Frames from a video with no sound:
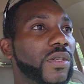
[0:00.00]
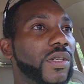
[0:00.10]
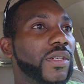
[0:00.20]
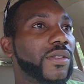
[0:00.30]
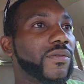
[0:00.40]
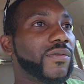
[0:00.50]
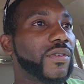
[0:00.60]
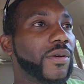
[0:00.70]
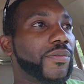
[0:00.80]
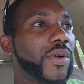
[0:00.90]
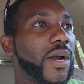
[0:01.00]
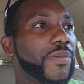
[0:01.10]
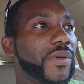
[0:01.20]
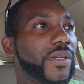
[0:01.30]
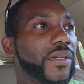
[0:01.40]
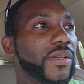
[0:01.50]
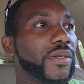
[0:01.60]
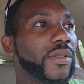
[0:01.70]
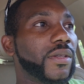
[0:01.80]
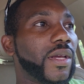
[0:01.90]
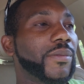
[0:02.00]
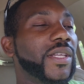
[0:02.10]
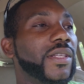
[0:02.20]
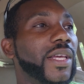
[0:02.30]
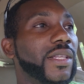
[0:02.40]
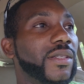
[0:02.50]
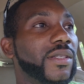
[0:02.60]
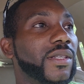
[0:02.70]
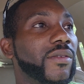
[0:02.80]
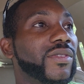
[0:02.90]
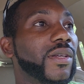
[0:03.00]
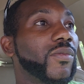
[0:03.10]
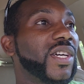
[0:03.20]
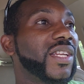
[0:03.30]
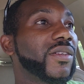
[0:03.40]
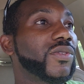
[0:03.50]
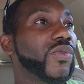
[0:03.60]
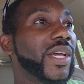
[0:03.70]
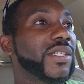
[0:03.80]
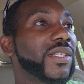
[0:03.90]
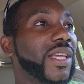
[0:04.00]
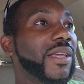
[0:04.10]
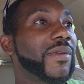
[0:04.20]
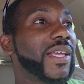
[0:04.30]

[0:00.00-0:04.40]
of a property, of someone else who actually came